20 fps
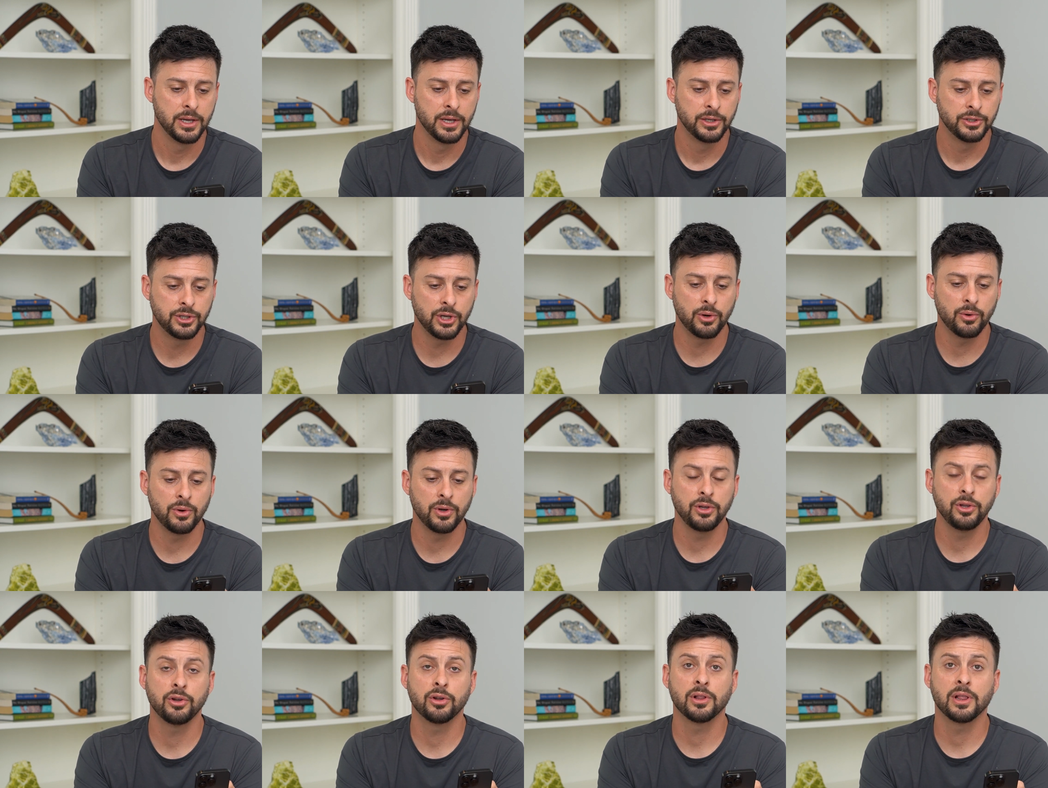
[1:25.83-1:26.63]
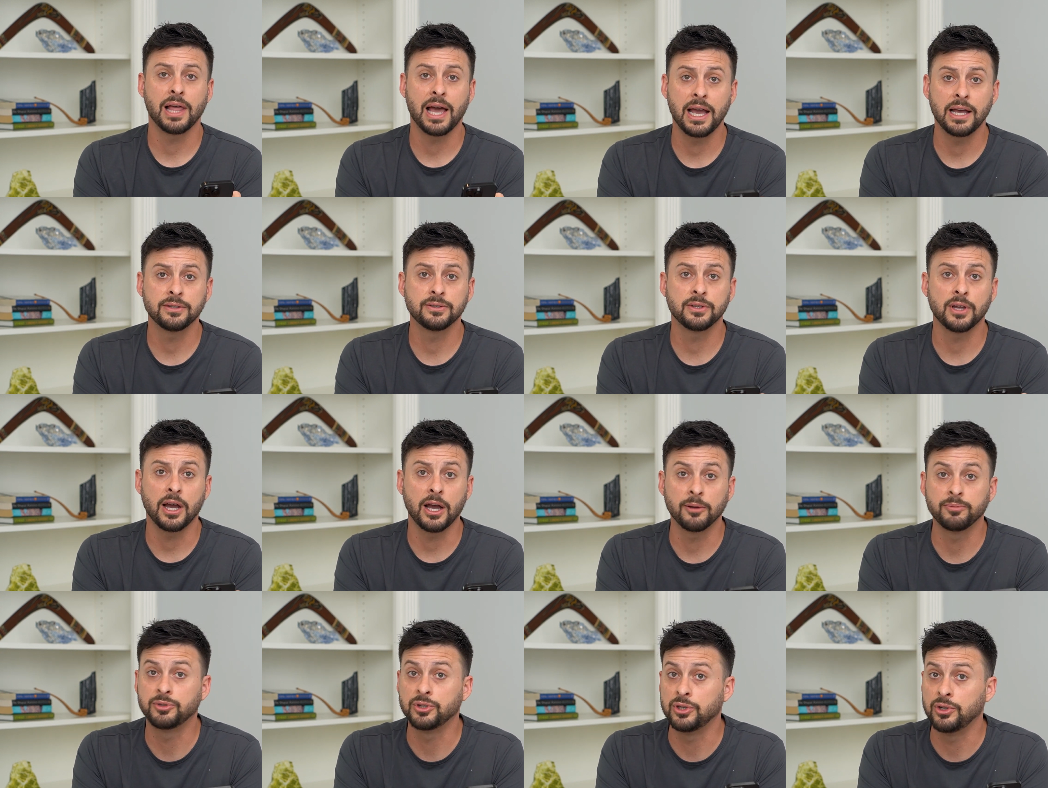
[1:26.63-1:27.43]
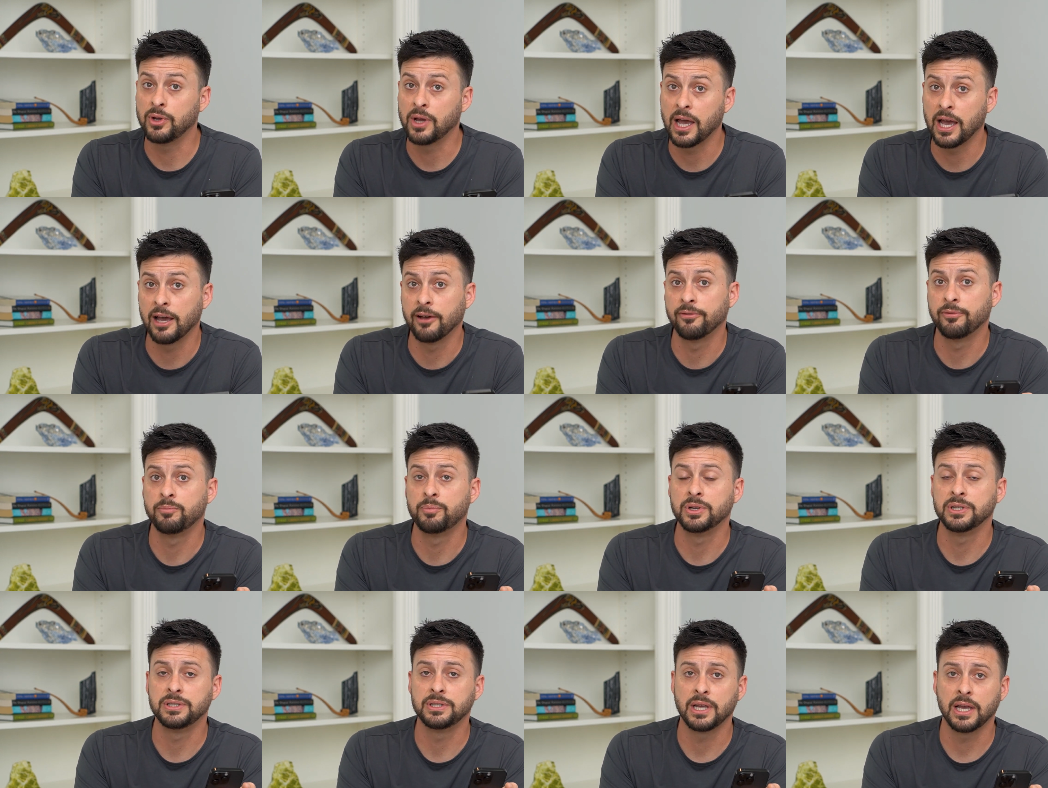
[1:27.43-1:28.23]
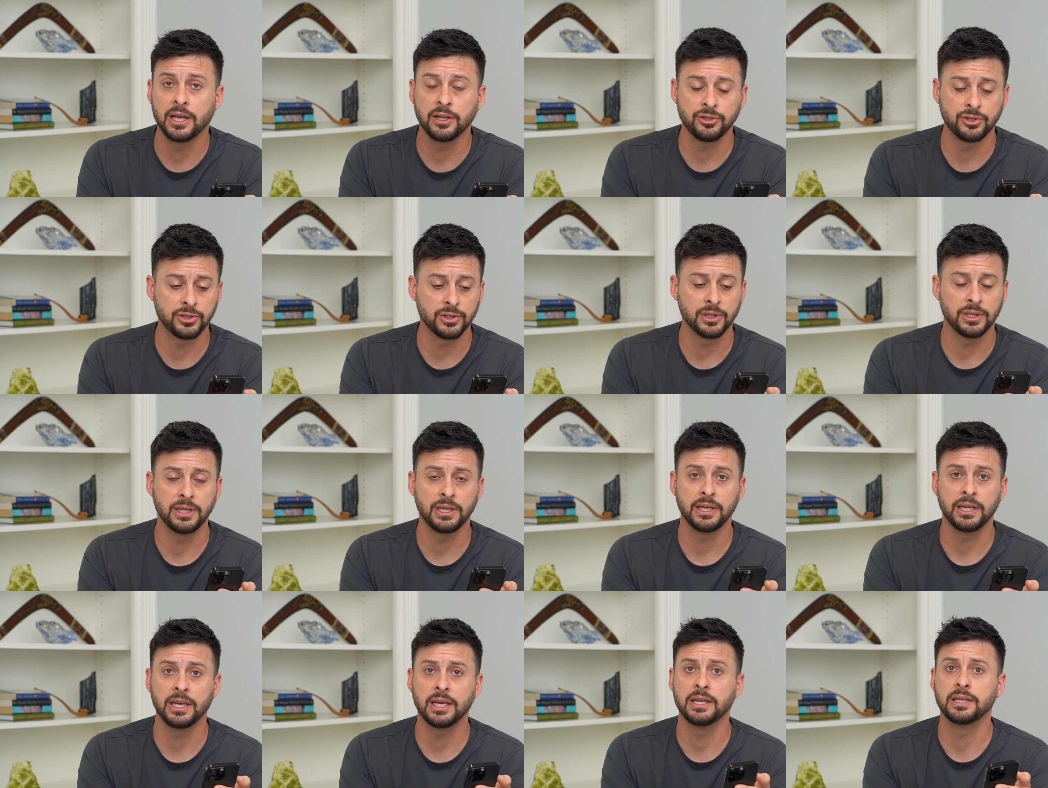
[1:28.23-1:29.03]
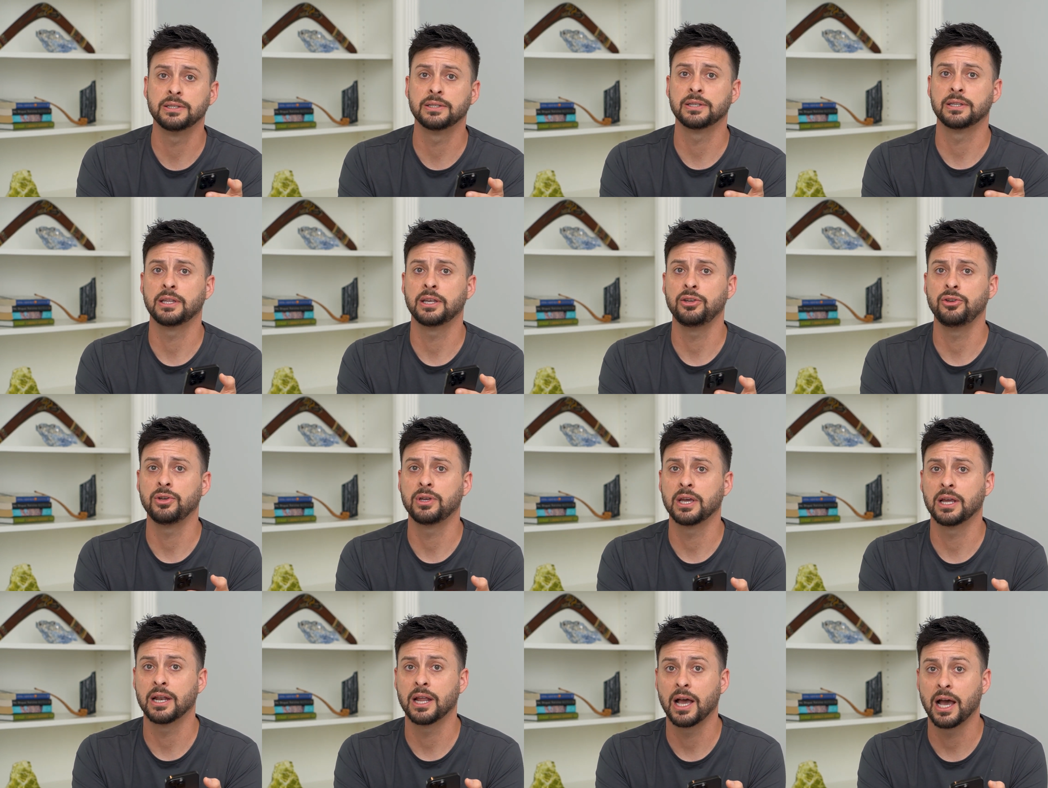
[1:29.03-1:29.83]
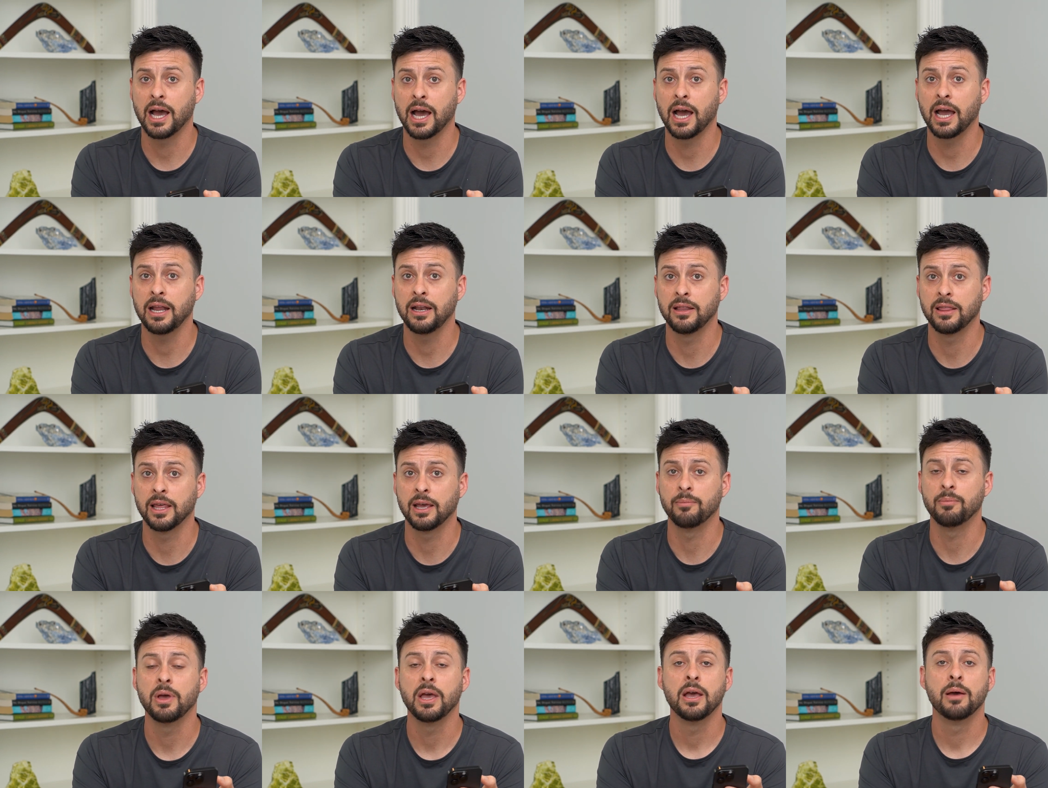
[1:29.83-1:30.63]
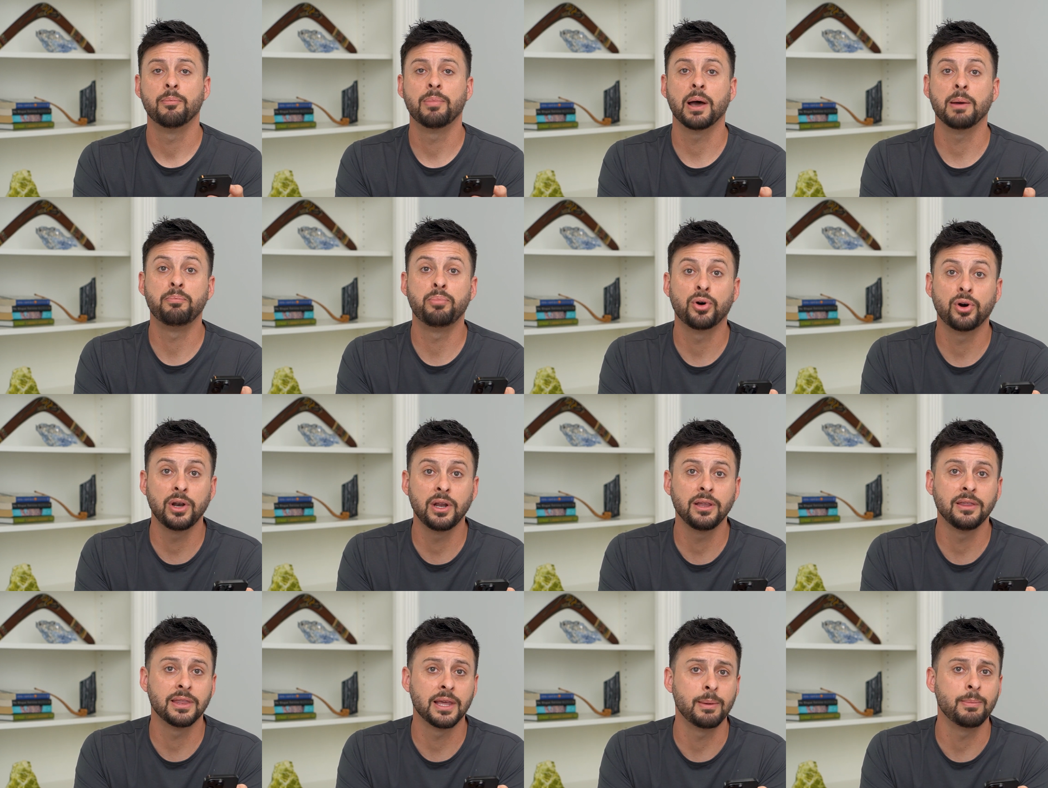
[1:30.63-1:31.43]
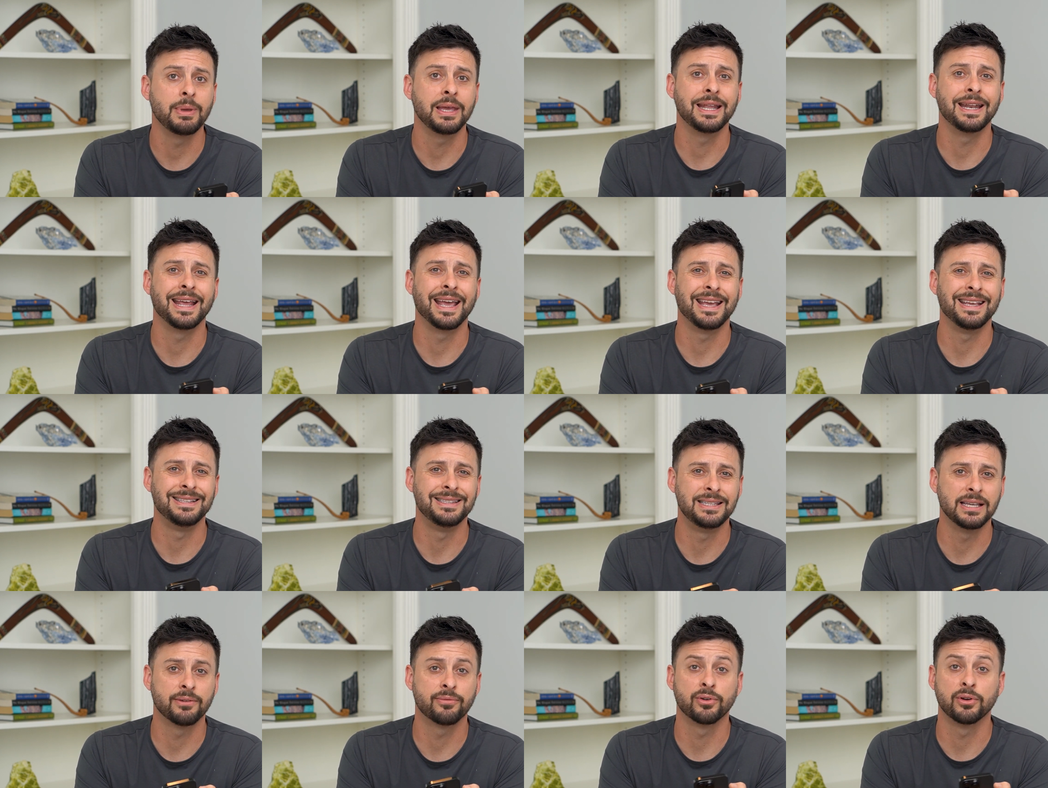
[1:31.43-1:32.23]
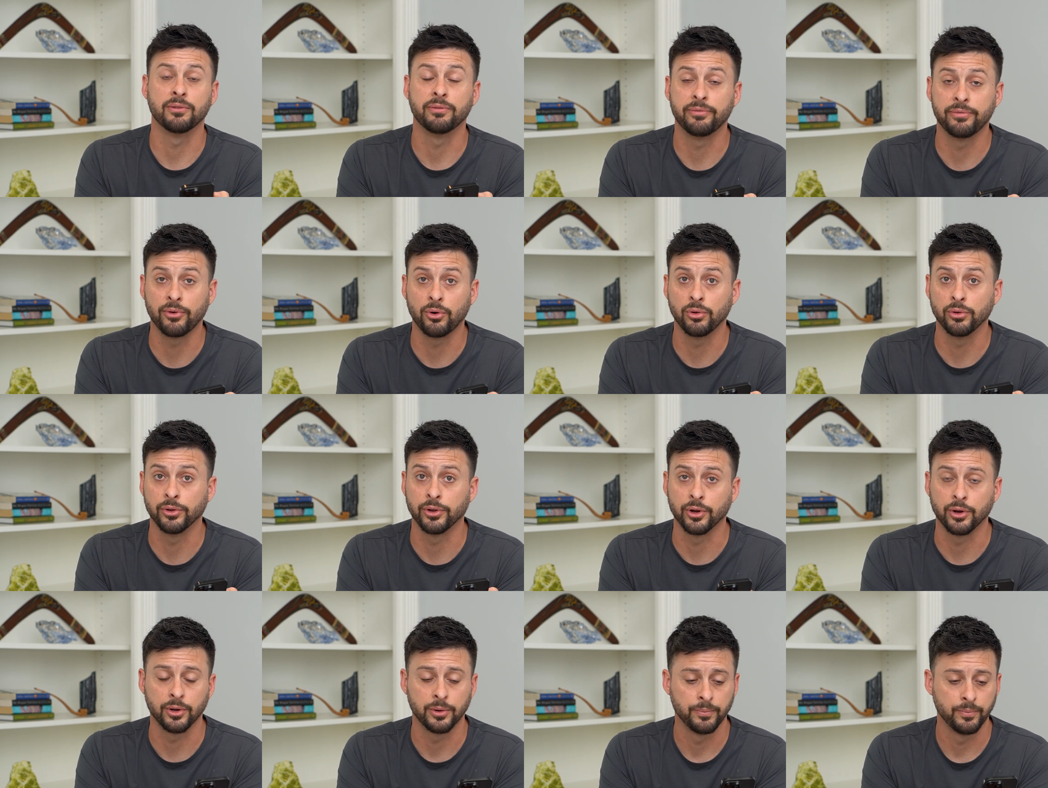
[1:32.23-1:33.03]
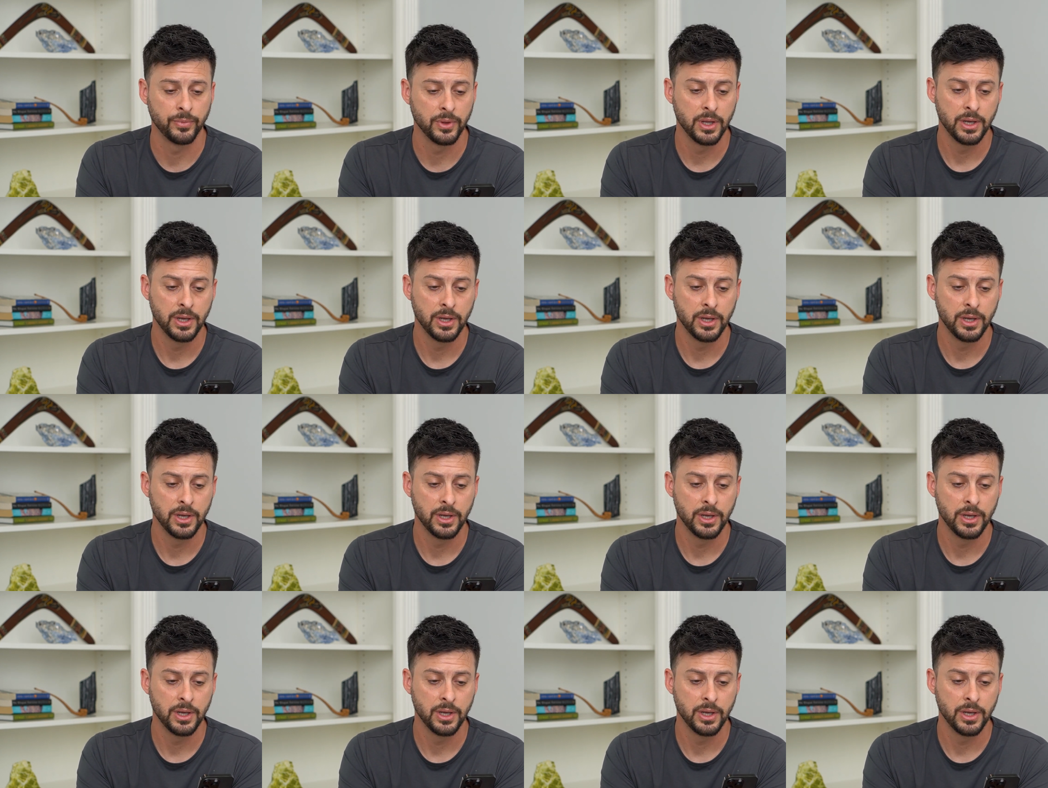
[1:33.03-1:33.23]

So your last option you have potentially is that you can hide them by putting them in a different folder.